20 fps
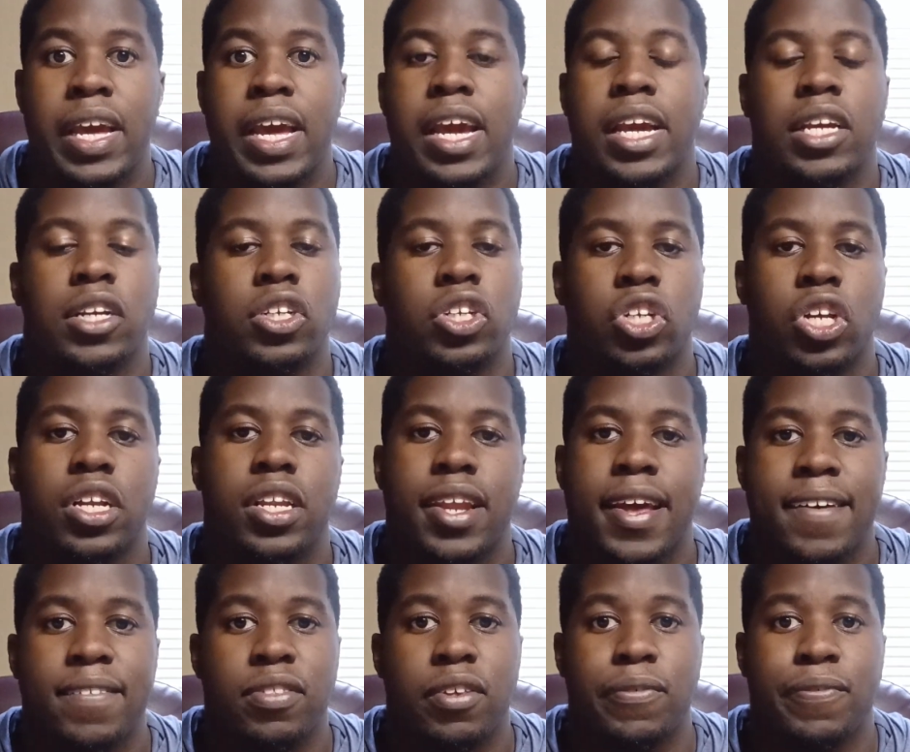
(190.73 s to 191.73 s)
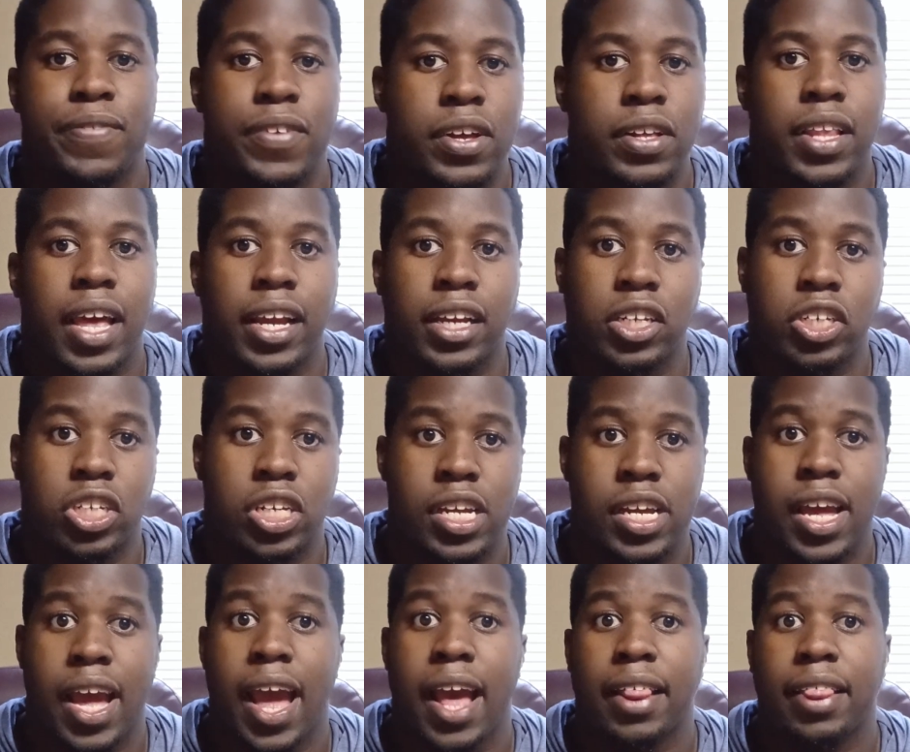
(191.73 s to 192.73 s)
You shouldn't have to feel like she
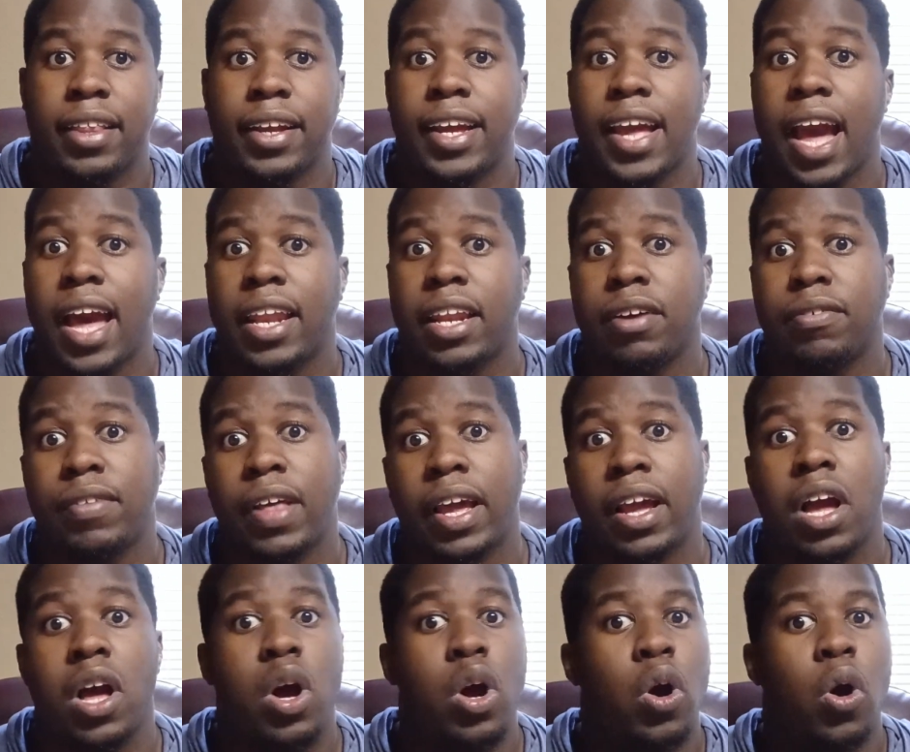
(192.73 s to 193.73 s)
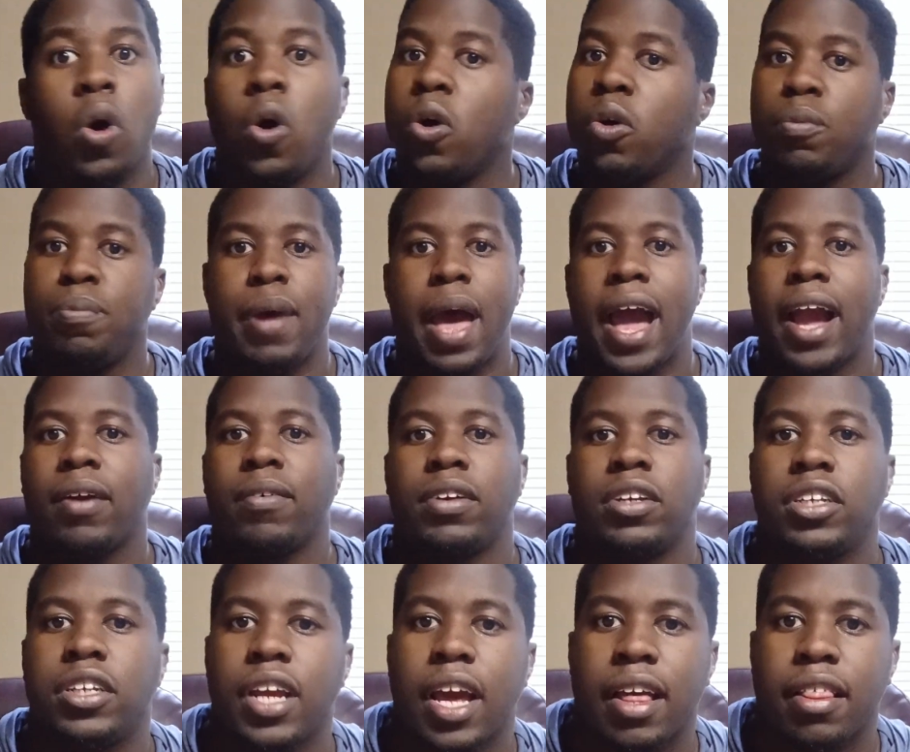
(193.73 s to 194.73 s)
has to come kind of like hold back what
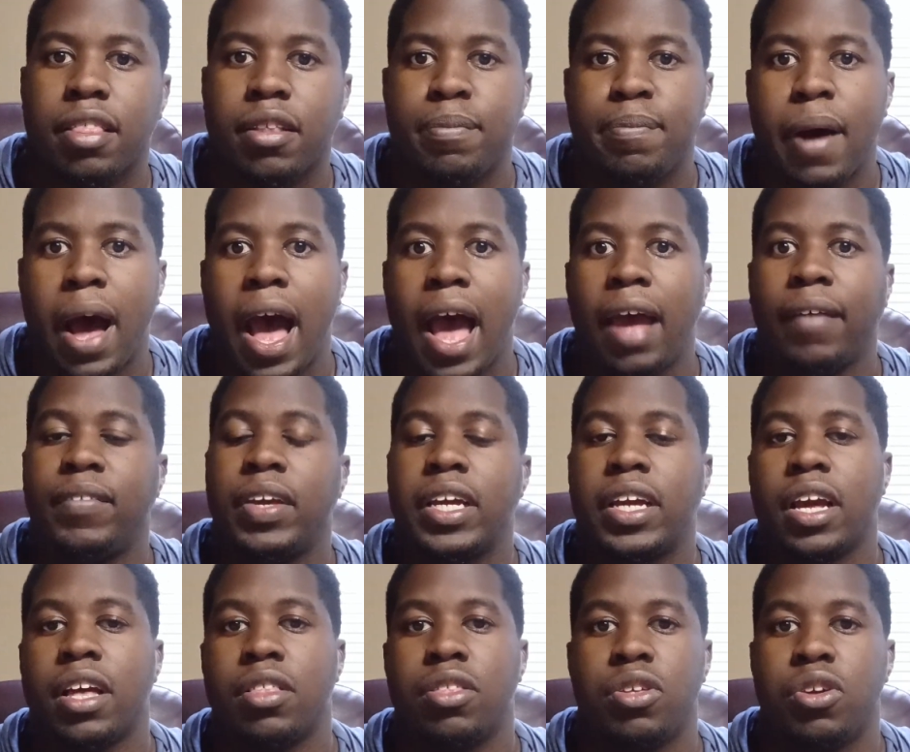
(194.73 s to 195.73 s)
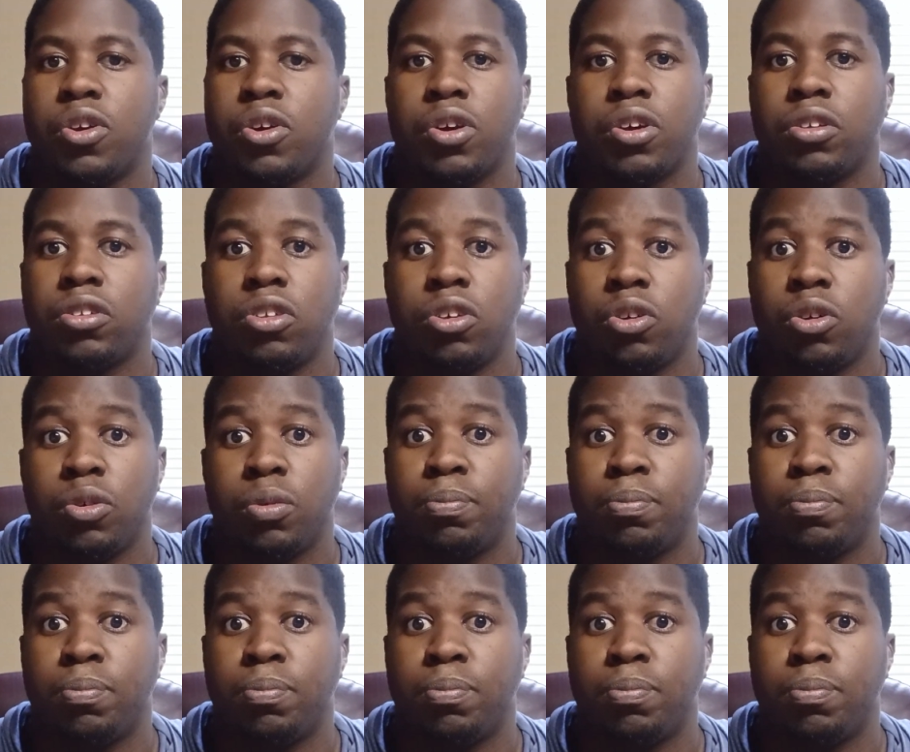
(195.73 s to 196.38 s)
she has to buy because you're too